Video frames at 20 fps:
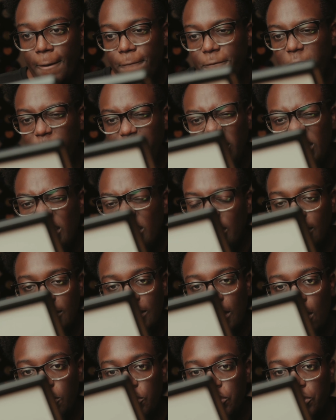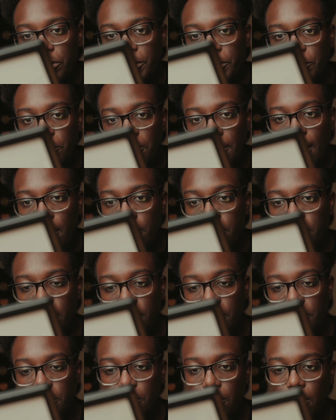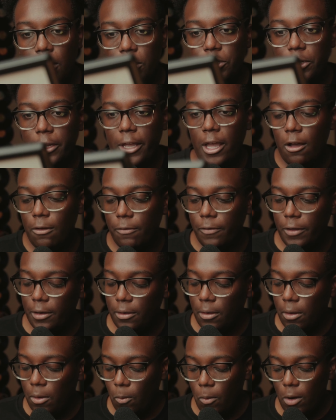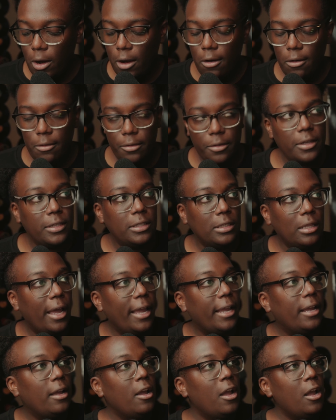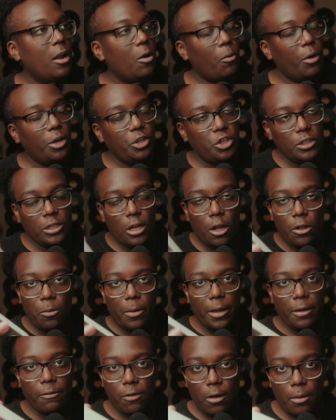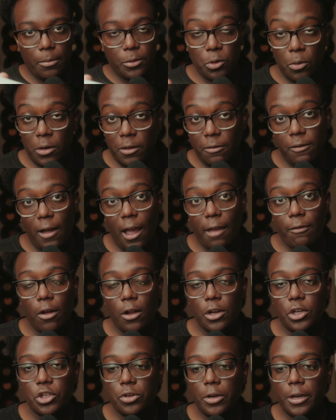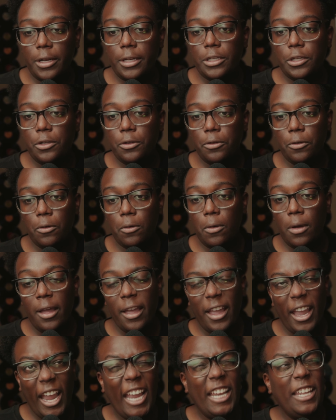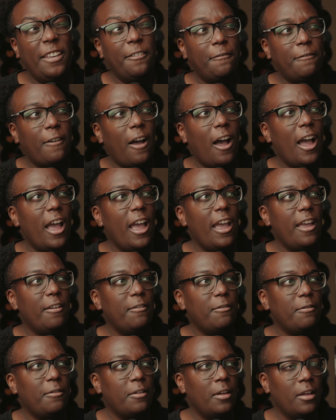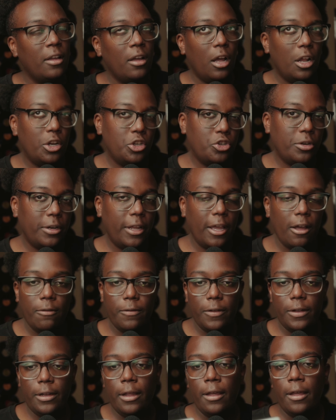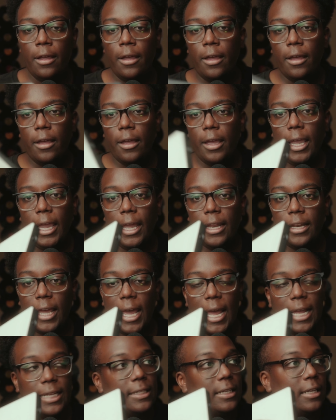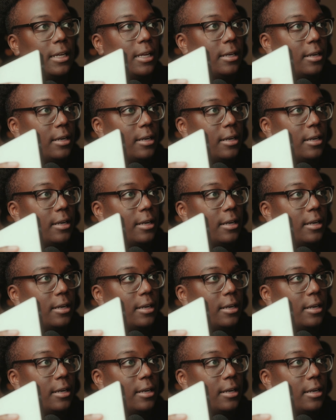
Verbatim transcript: fifty-six hundred to about thirty-two hundred Kelvin, where this light ranges all the way from twenty-five hundred to eighty-five hundred Kelvin, and it has a